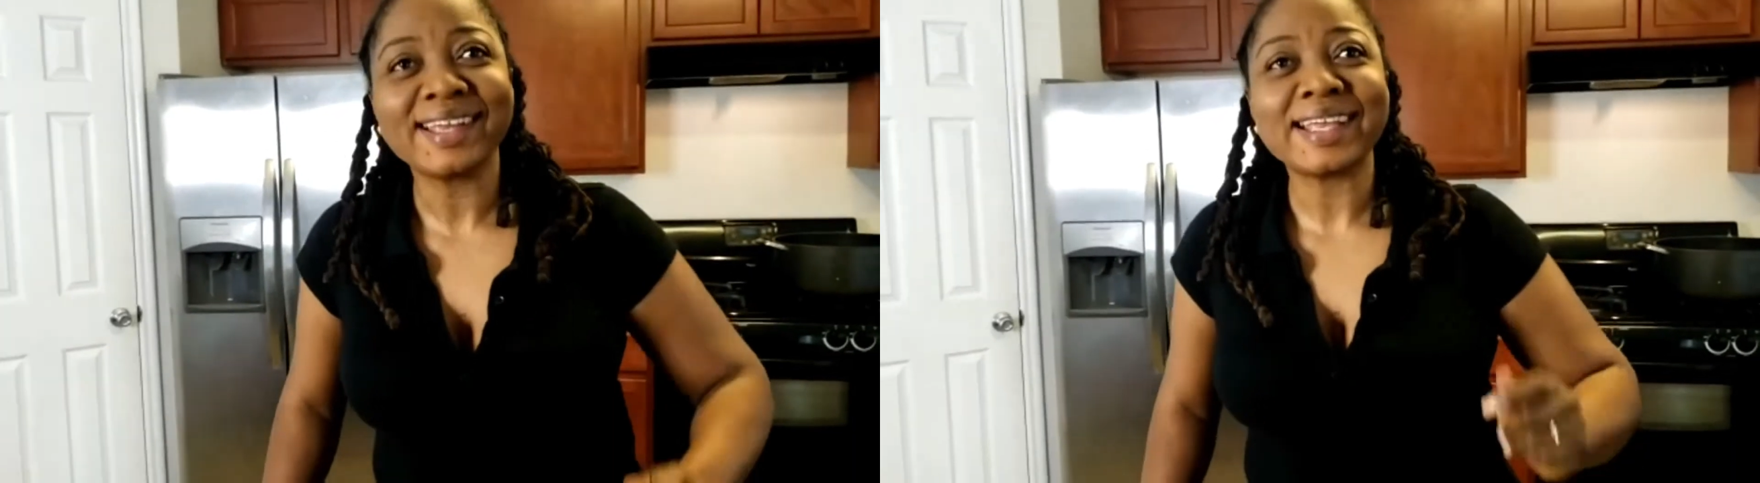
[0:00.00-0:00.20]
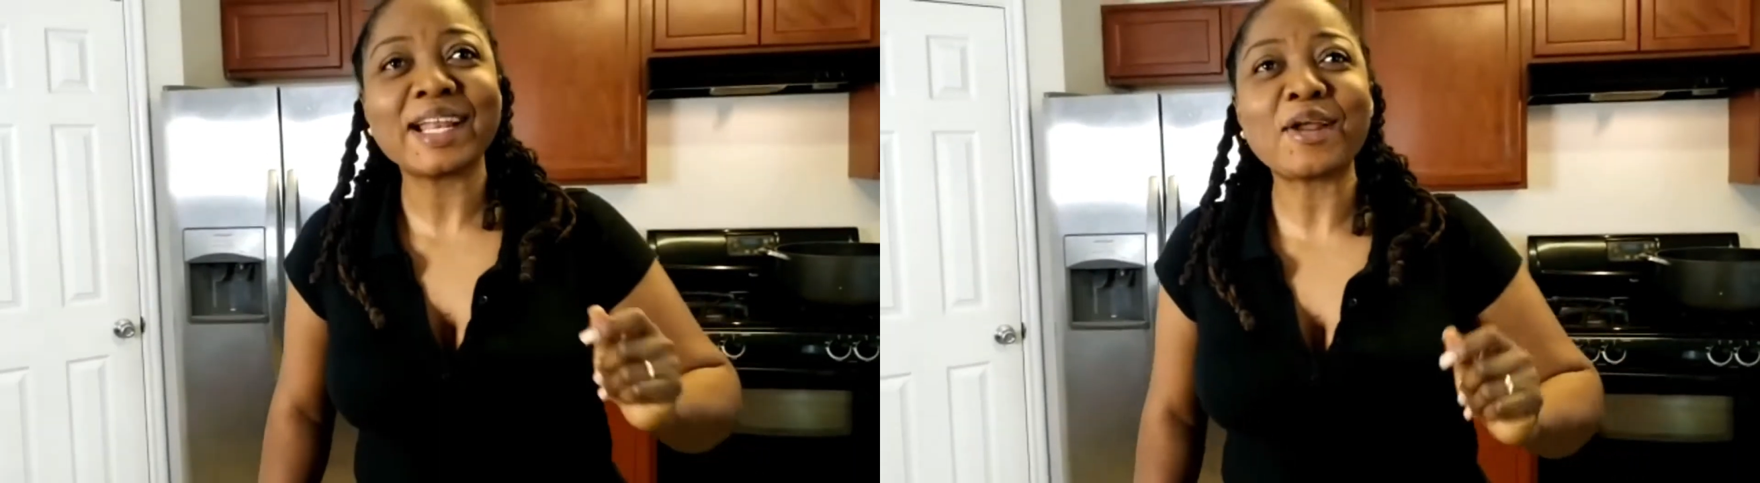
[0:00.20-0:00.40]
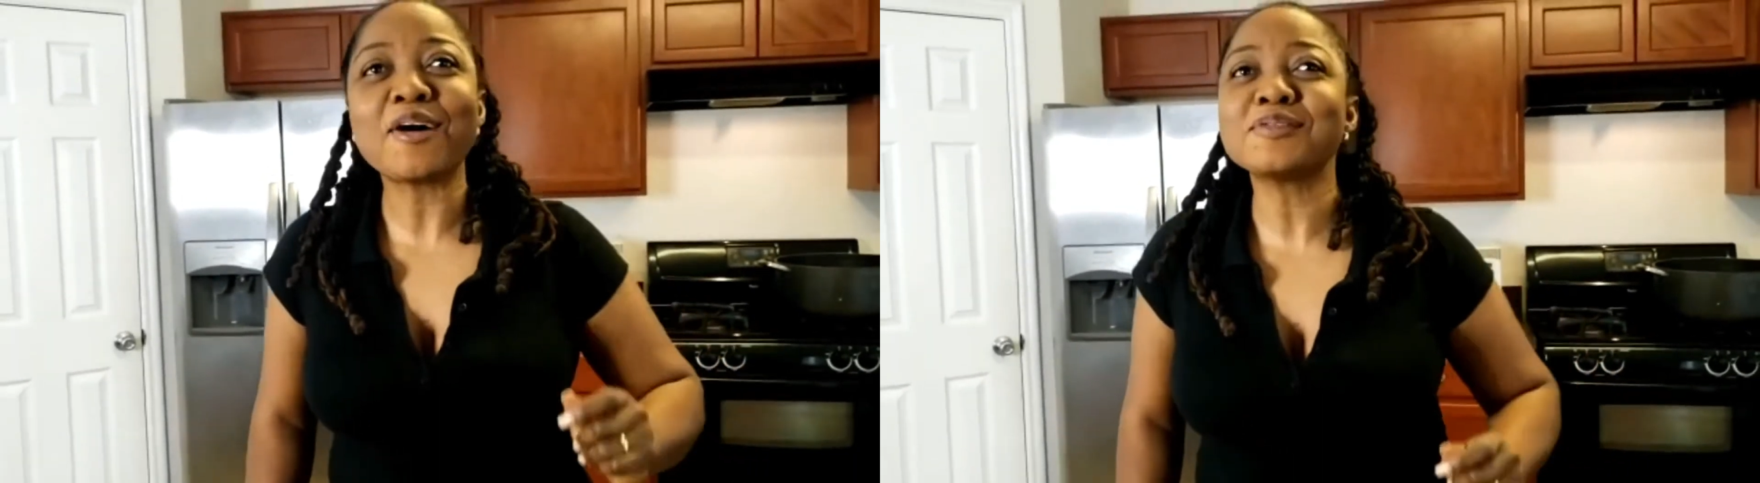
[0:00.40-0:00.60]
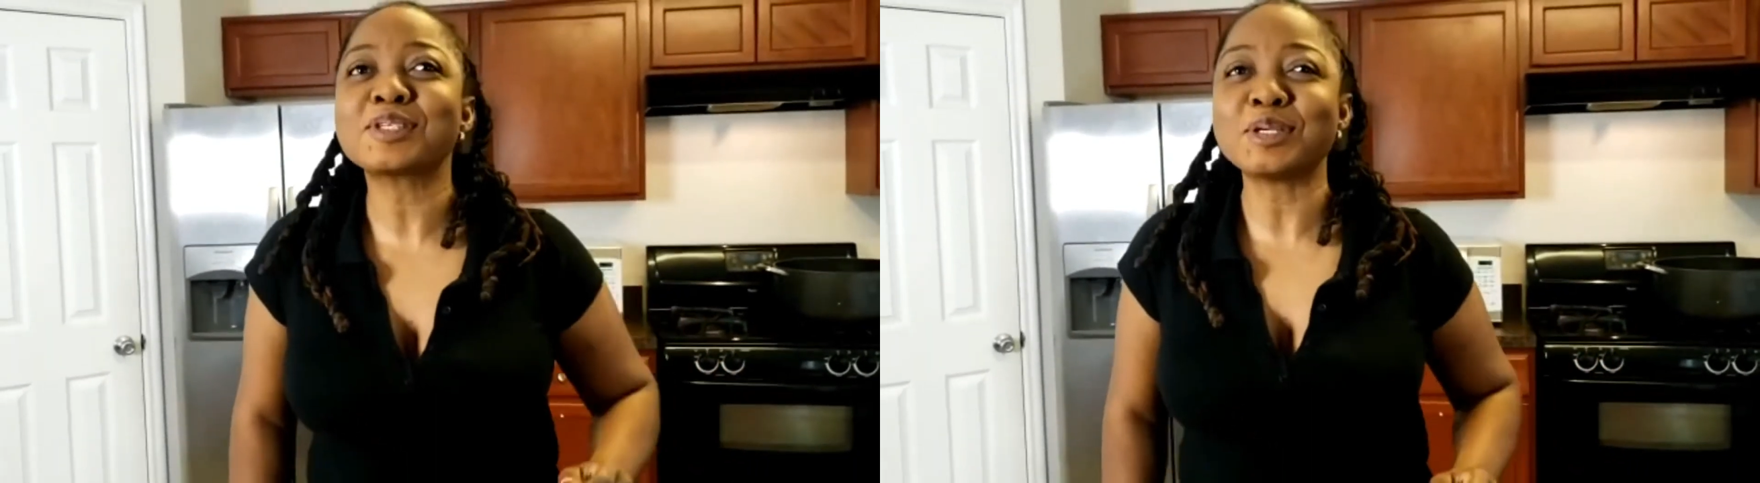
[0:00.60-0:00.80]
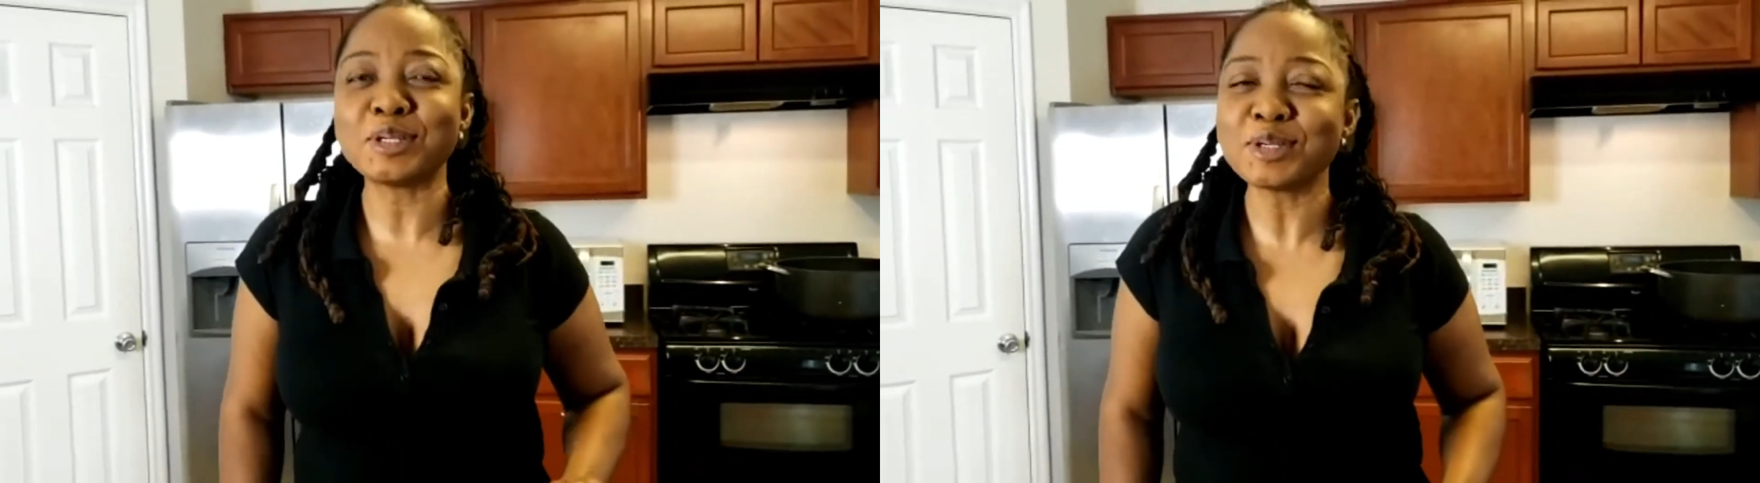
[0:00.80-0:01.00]
He loves
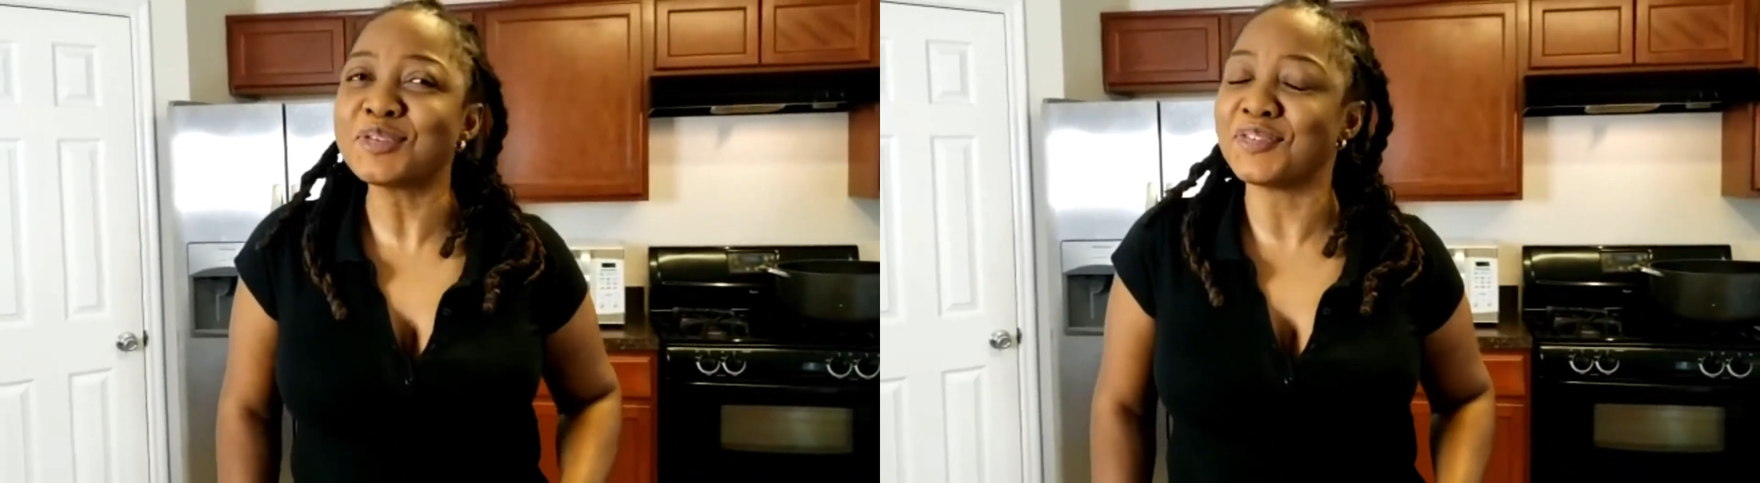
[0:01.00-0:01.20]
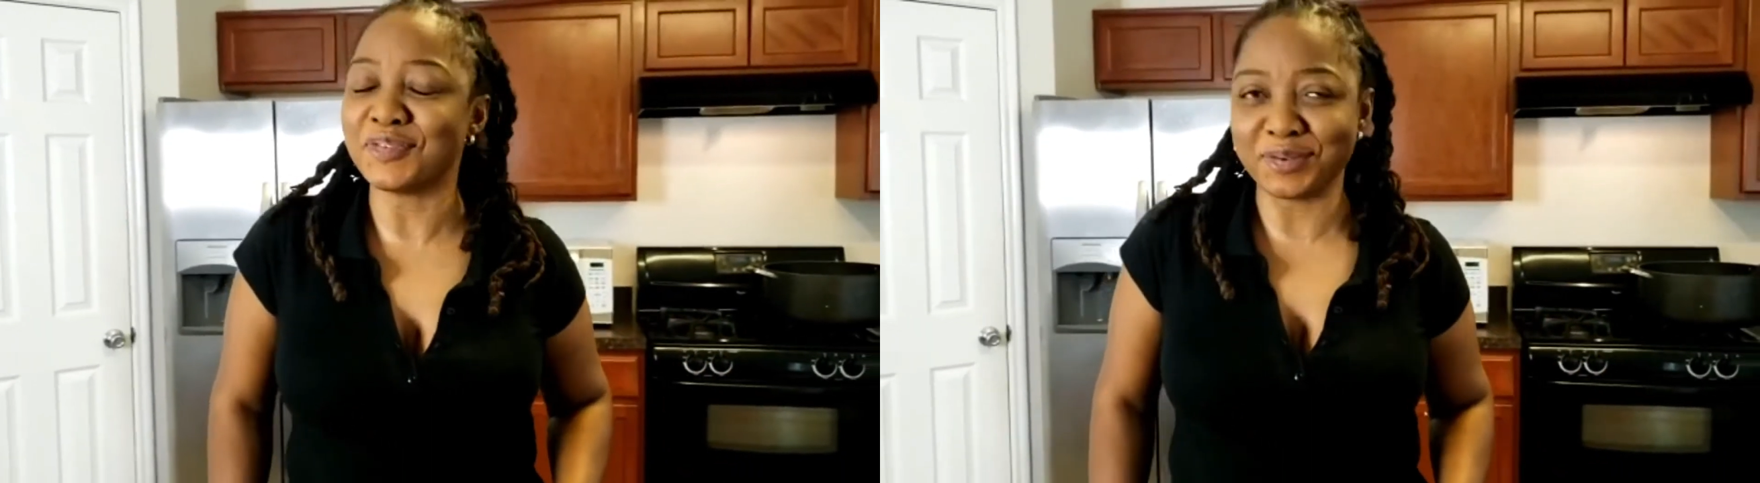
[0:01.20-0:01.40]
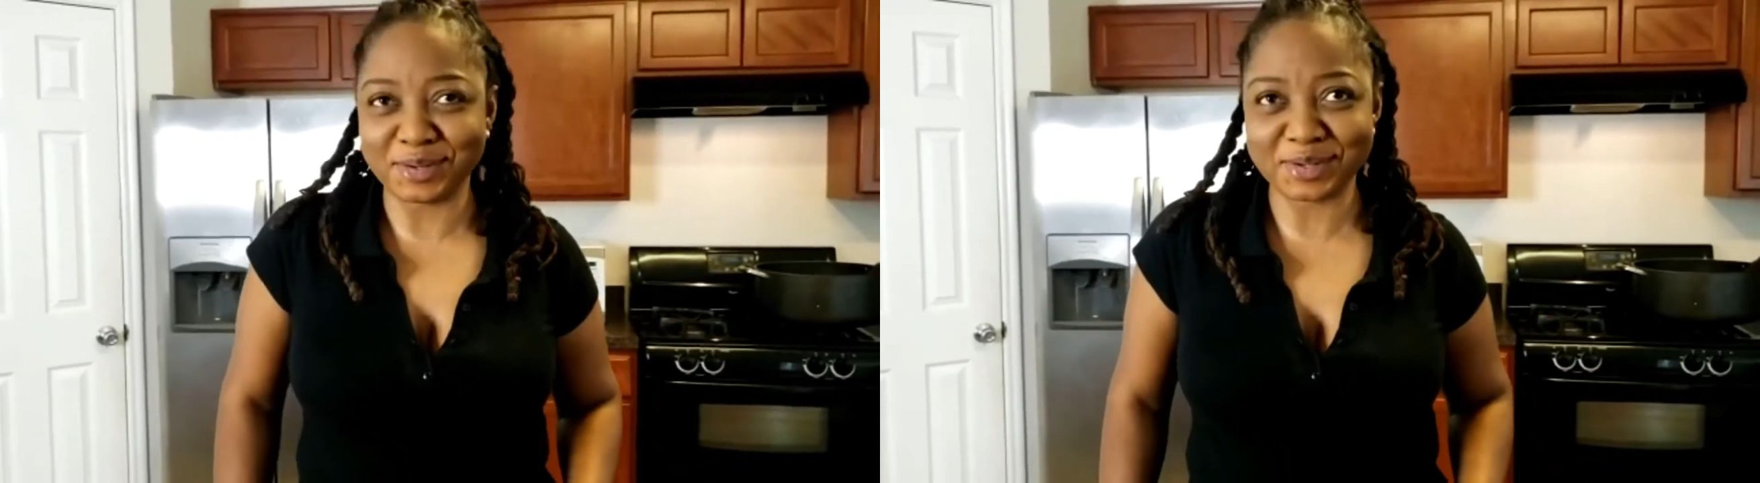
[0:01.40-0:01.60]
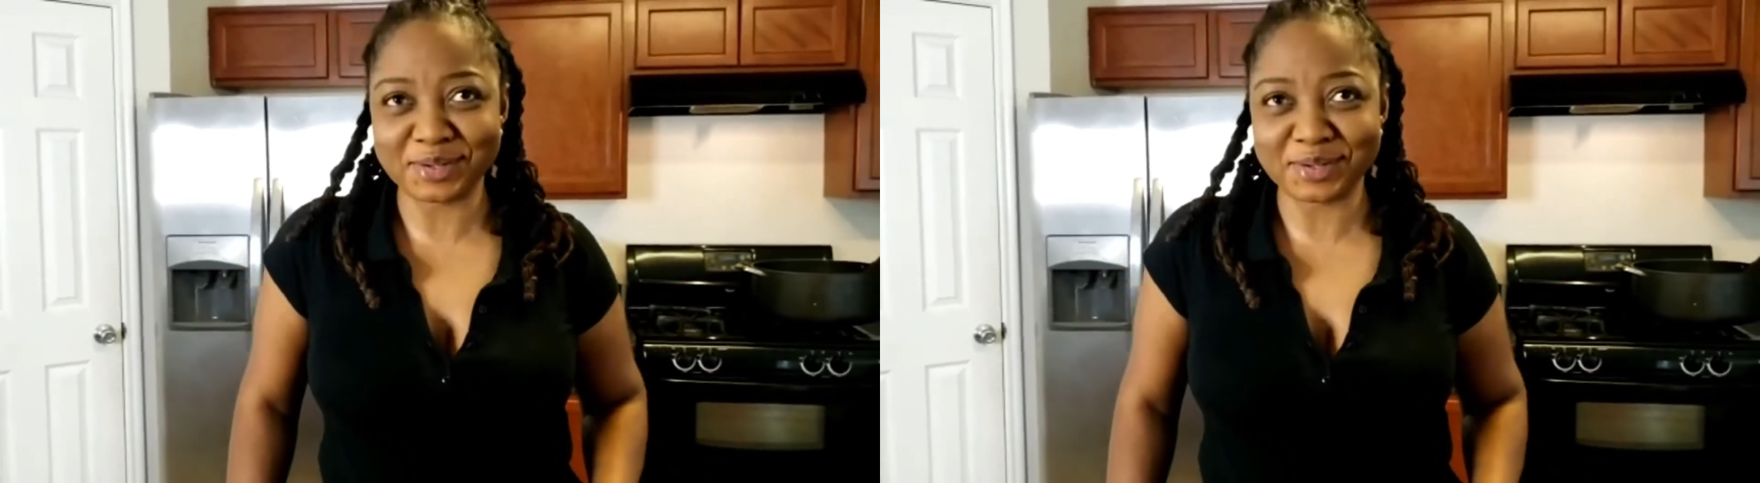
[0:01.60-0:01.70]
good food.